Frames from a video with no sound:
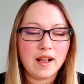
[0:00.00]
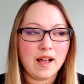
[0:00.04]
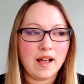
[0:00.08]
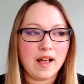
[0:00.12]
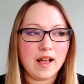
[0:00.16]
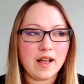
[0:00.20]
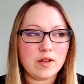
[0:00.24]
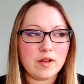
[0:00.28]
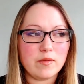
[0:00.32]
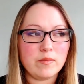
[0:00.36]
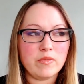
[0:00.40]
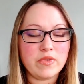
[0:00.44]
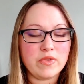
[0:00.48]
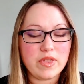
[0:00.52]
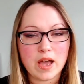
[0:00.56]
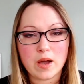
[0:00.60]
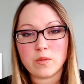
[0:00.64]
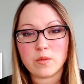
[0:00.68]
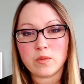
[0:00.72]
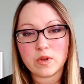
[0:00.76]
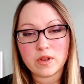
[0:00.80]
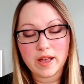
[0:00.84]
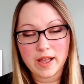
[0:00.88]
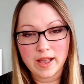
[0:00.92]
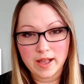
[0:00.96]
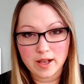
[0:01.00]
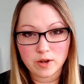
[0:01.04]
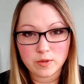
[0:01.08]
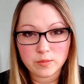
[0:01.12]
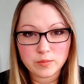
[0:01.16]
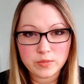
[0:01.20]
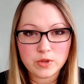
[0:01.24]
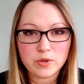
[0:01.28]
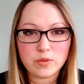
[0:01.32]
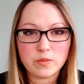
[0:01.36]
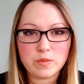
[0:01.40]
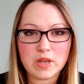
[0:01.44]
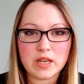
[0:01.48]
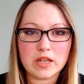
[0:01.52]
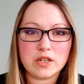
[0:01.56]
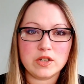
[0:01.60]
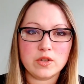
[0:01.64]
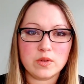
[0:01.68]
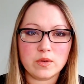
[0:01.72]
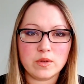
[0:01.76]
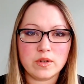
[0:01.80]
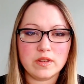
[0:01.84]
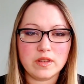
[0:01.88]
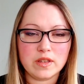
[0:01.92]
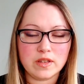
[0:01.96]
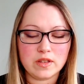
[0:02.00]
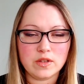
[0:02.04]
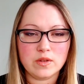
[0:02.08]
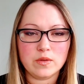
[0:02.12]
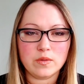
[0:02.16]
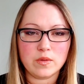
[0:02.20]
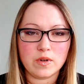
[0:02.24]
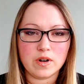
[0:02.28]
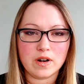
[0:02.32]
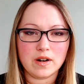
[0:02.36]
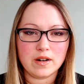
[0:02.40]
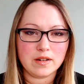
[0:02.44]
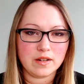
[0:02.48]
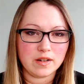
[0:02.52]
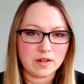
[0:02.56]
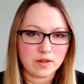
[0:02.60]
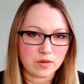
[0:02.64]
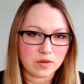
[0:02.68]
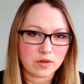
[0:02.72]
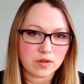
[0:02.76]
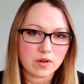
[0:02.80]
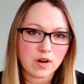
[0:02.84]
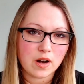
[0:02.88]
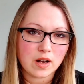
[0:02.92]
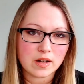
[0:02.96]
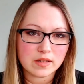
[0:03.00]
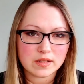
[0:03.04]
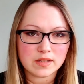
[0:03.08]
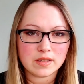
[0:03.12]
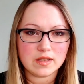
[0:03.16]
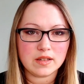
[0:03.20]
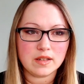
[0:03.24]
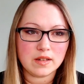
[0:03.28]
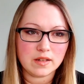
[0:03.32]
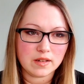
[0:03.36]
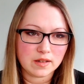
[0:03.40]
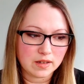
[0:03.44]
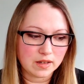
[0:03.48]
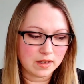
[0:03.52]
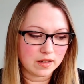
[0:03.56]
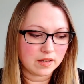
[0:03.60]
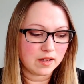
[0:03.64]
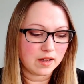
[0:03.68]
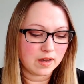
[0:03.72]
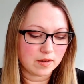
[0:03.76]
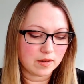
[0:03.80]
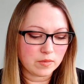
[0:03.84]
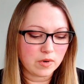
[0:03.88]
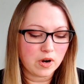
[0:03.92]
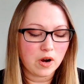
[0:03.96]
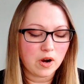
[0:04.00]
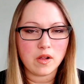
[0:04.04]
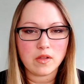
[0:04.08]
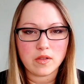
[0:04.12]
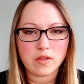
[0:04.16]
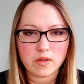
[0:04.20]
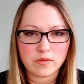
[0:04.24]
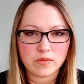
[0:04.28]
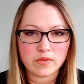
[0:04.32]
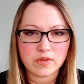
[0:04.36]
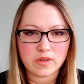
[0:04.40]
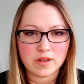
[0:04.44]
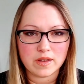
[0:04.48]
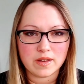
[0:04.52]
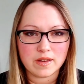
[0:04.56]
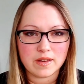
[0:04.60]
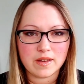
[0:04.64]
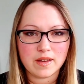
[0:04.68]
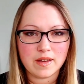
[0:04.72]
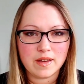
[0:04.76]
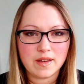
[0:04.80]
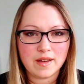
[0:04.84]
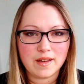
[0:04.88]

That will help you make sure that you are, crossing all of the